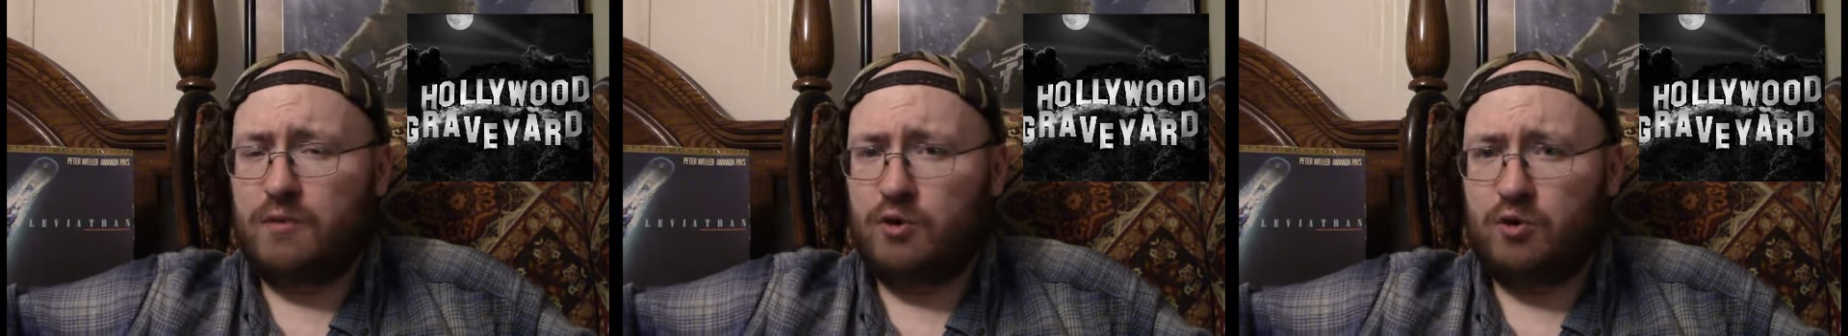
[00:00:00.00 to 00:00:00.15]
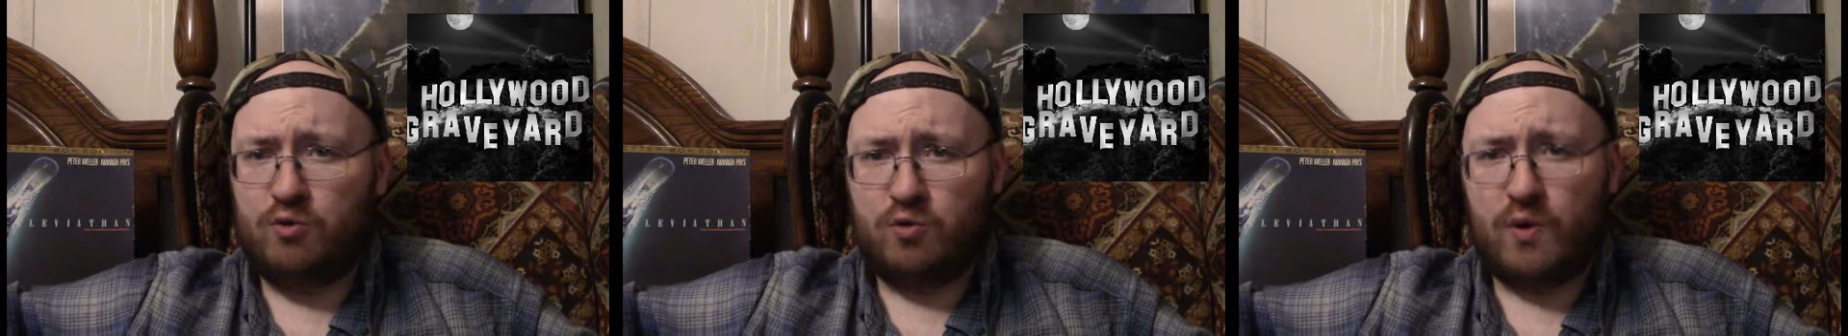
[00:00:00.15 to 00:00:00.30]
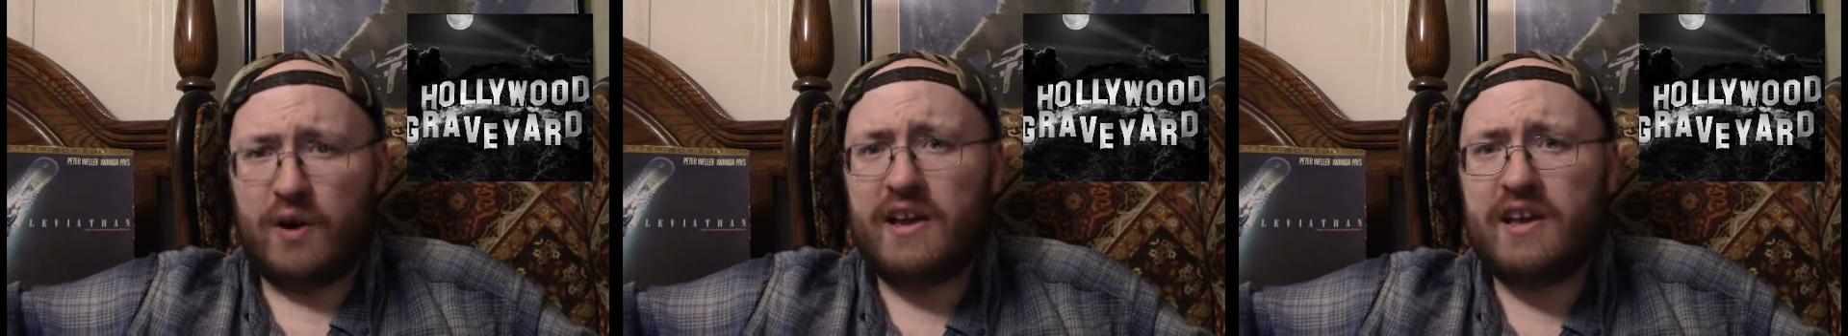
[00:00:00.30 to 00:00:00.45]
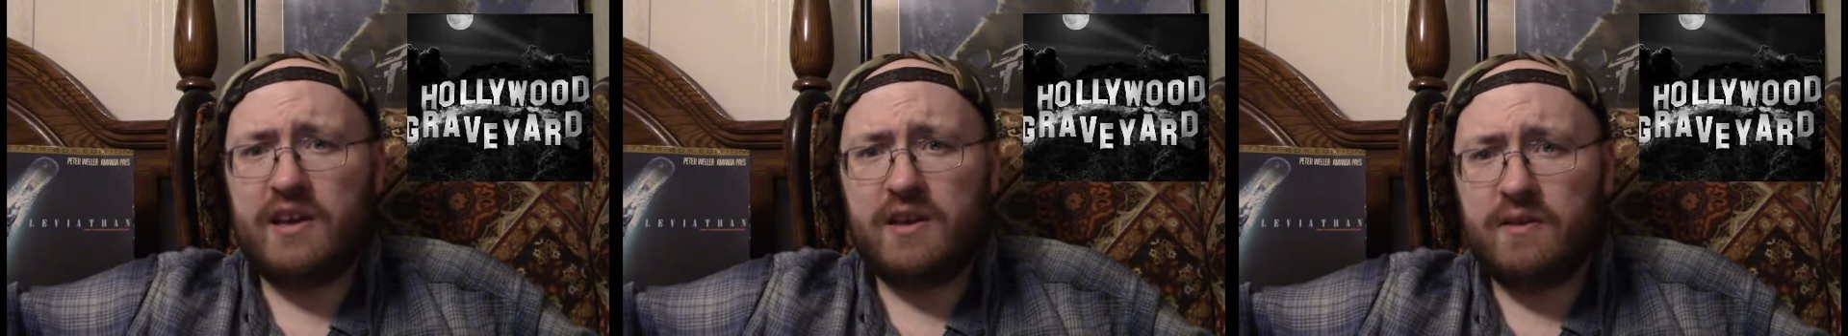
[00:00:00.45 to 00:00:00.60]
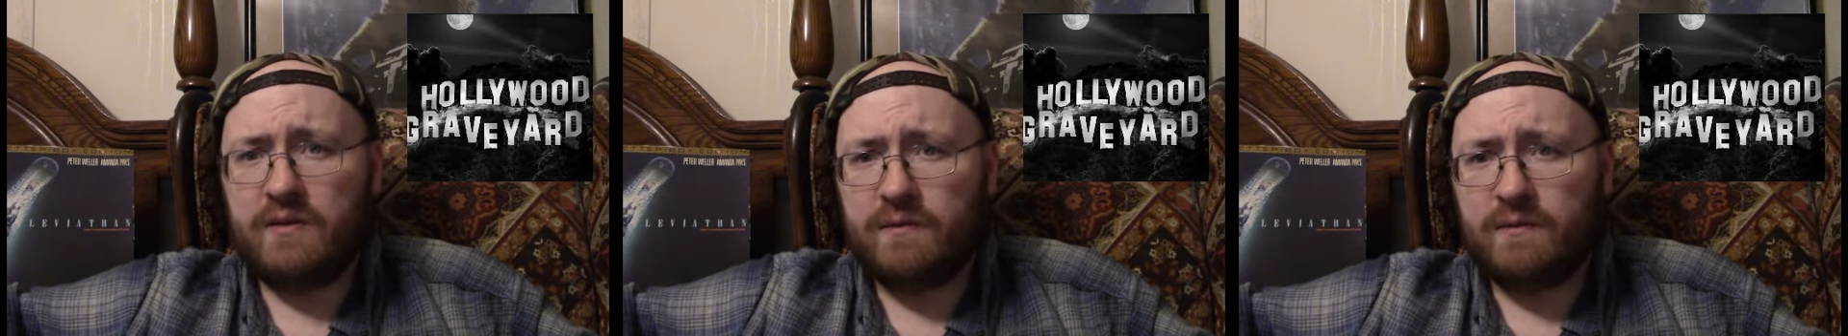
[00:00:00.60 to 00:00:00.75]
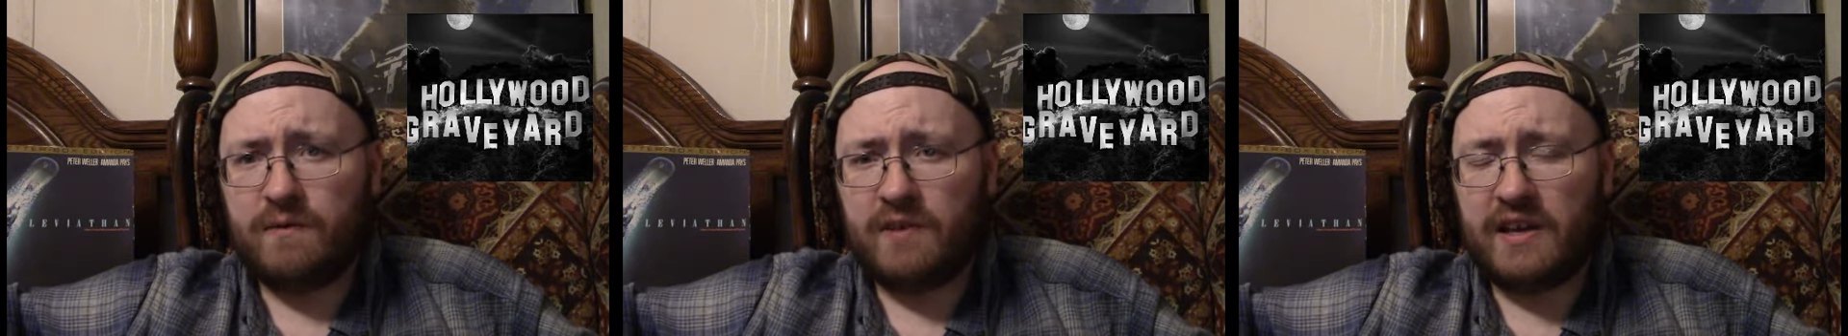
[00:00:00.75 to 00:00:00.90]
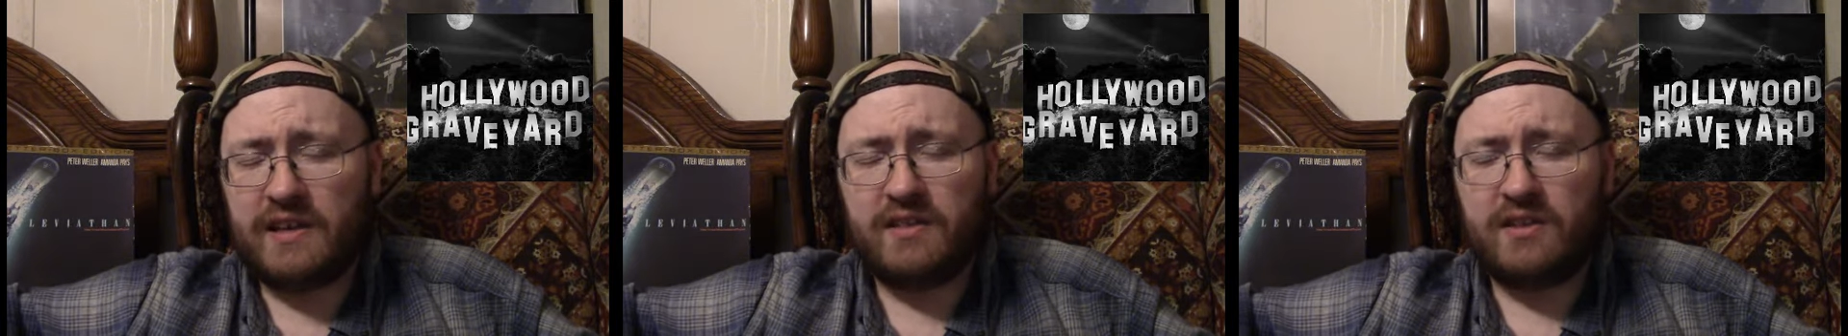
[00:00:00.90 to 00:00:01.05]

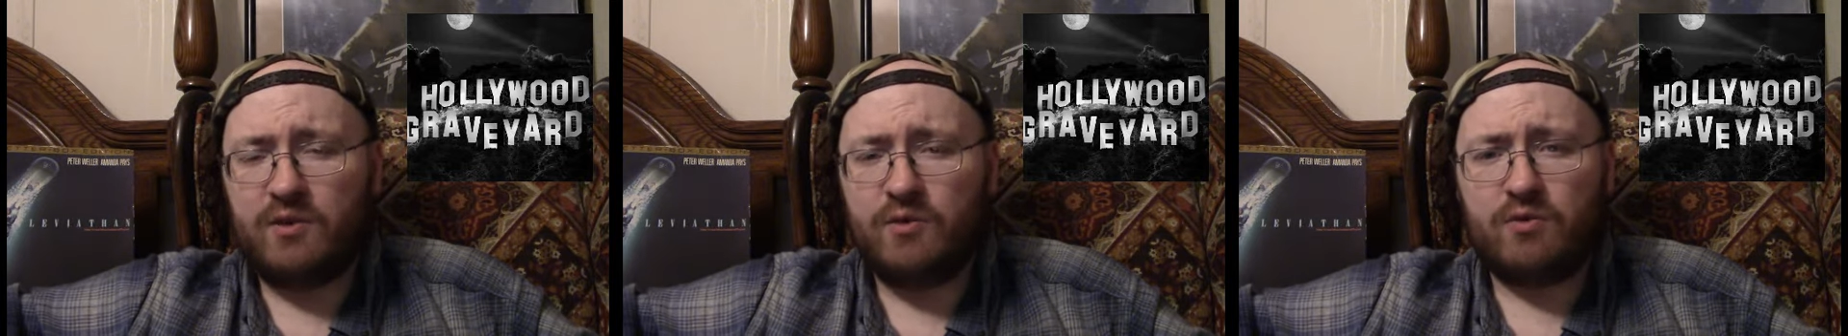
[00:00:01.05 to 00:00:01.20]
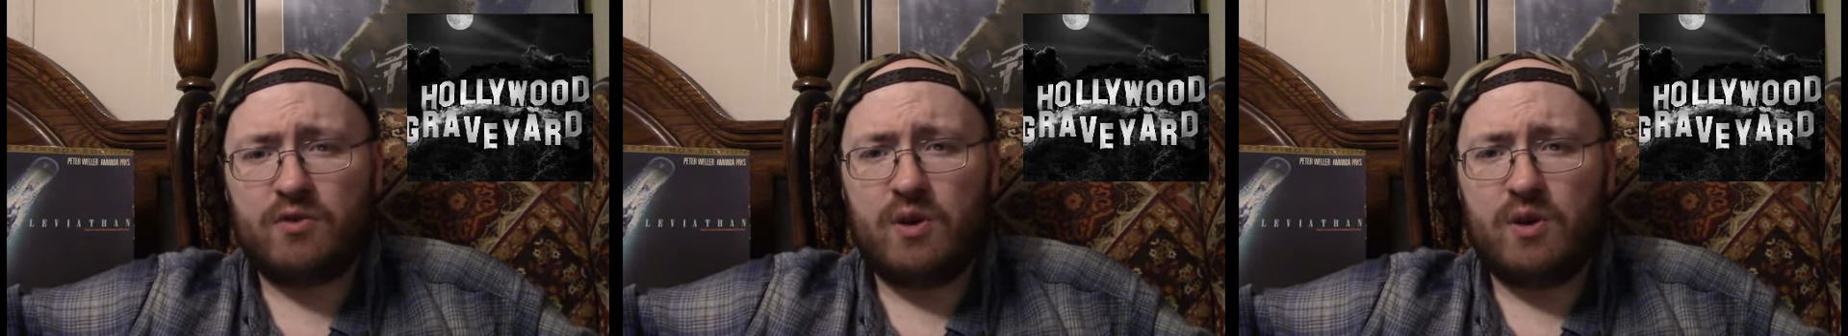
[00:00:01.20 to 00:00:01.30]
grave, like there's